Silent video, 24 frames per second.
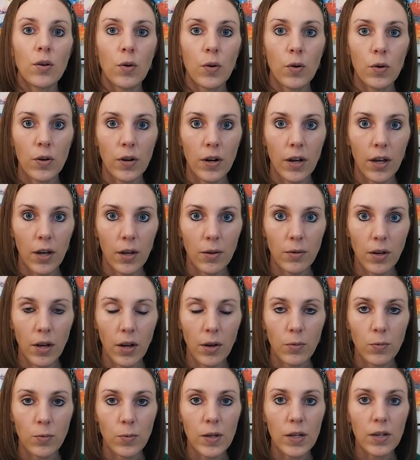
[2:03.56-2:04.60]
or a,
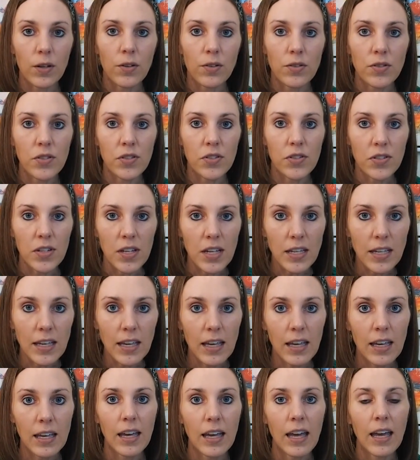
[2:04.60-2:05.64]
a, real
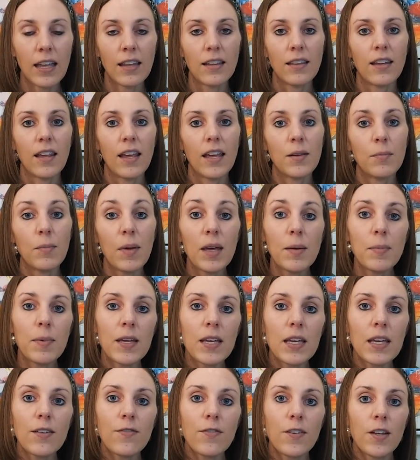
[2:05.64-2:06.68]
seeking and and maybe
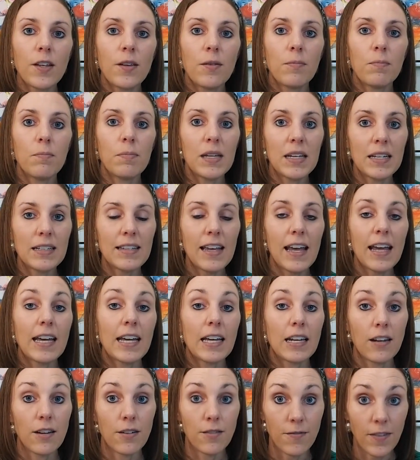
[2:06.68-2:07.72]
even being
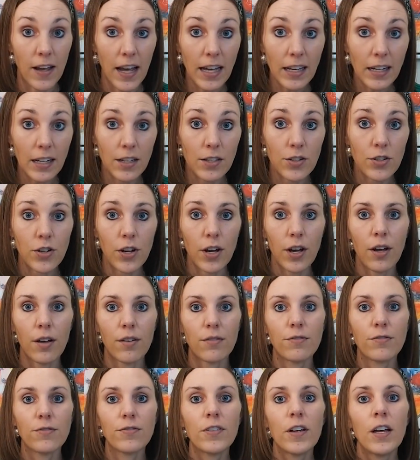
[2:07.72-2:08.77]
taken advantage
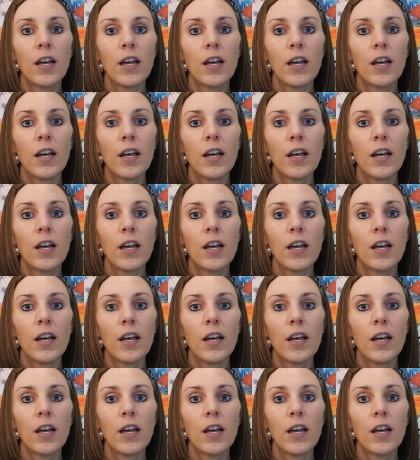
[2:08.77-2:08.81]
of